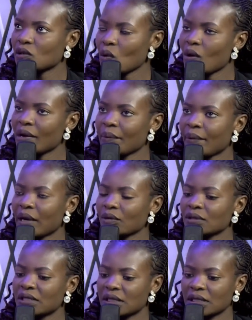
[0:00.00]
talk
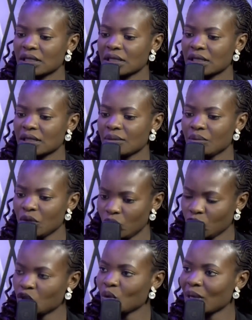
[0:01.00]
about
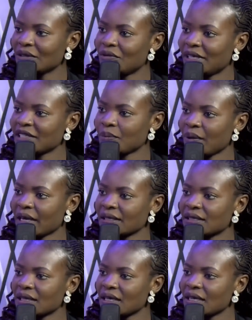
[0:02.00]
mutual
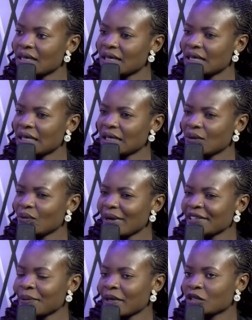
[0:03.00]
respect.
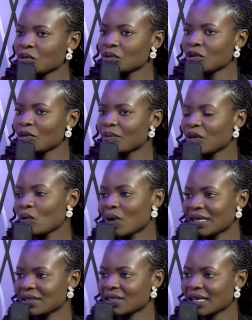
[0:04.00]
Respect should not be
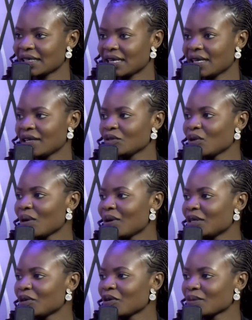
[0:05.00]
one-sided. I know
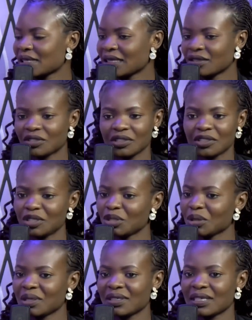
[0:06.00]
our norms and
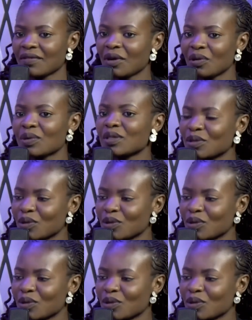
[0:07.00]
traditions have always